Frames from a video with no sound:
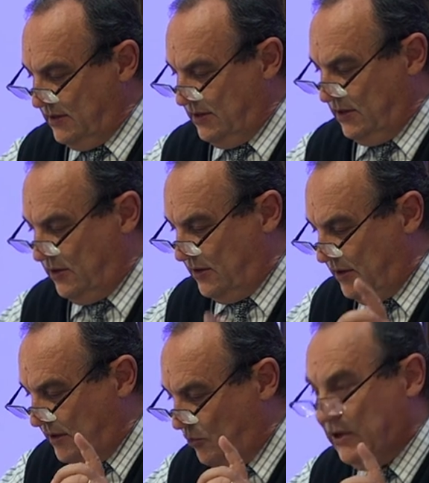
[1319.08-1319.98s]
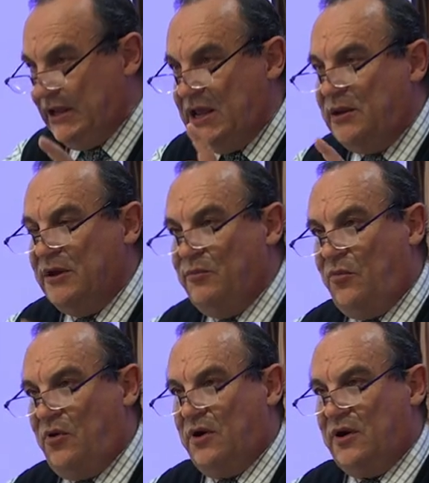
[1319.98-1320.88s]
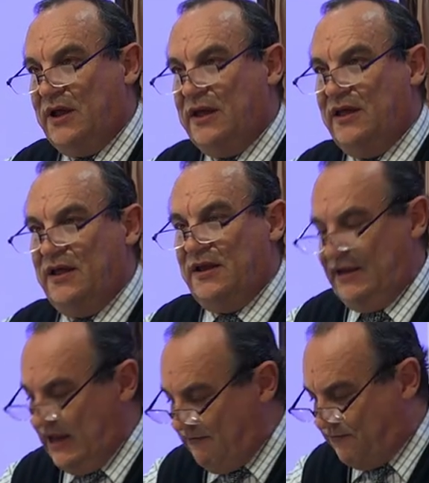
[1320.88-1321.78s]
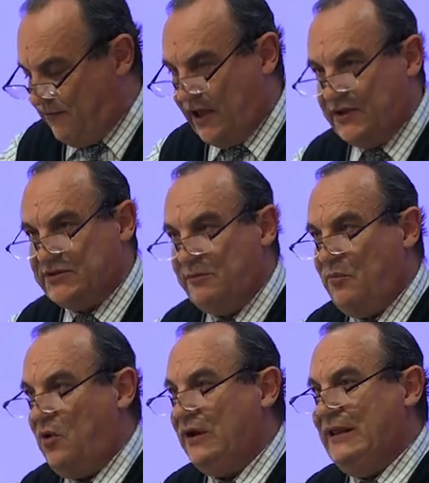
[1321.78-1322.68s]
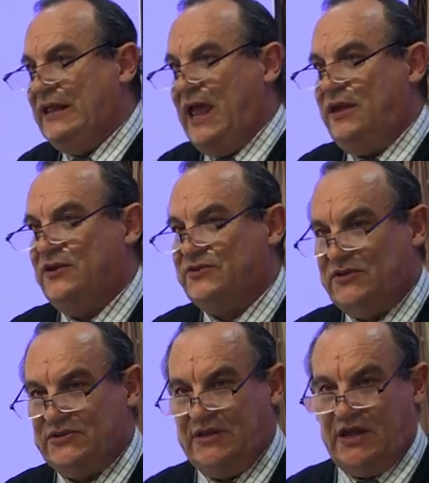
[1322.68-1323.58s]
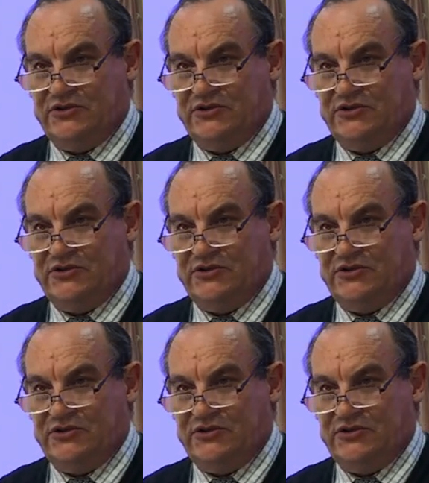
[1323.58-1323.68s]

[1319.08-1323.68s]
You know, we need more Nymphas and more Gaiuses in our